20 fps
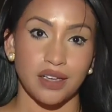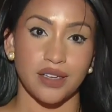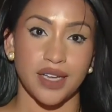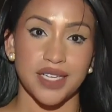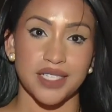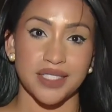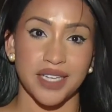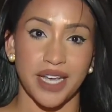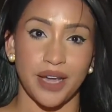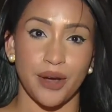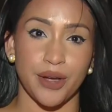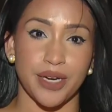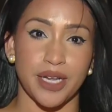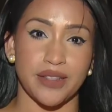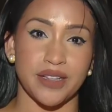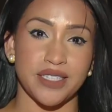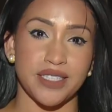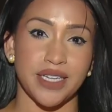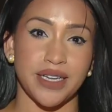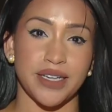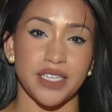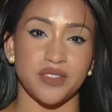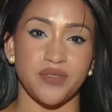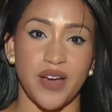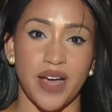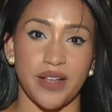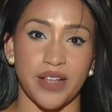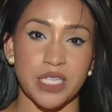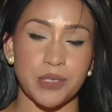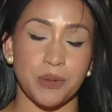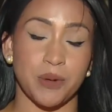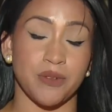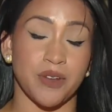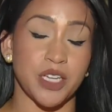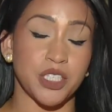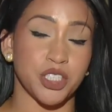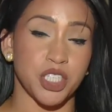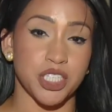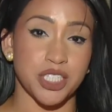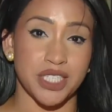Yes, Karen, and the city's violence
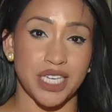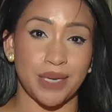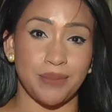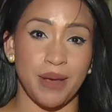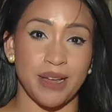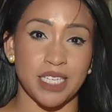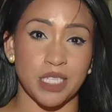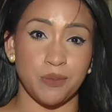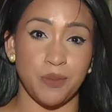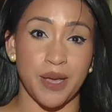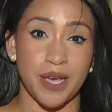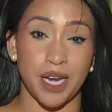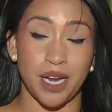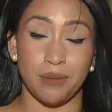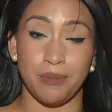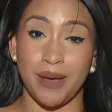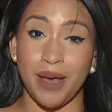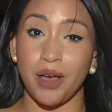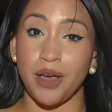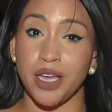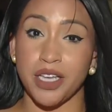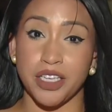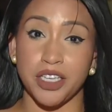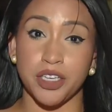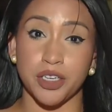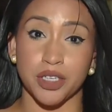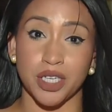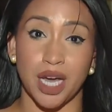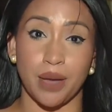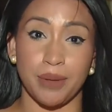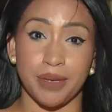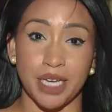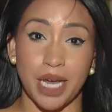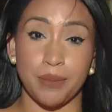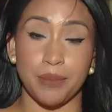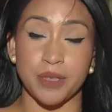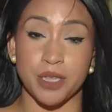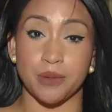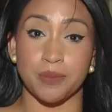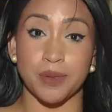prevention team has spent about a year coming up
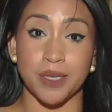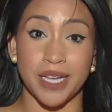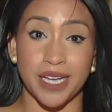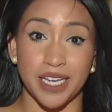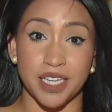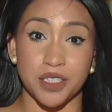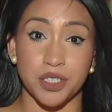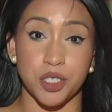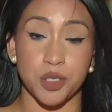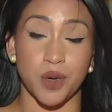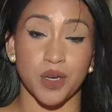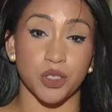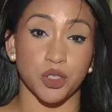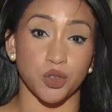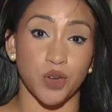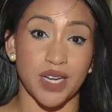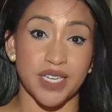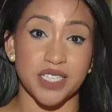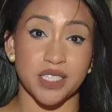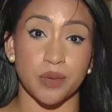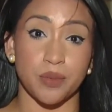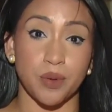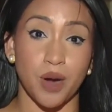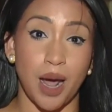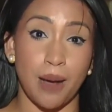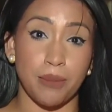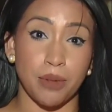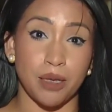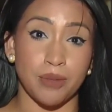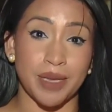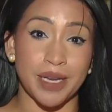with a plan to address the problem,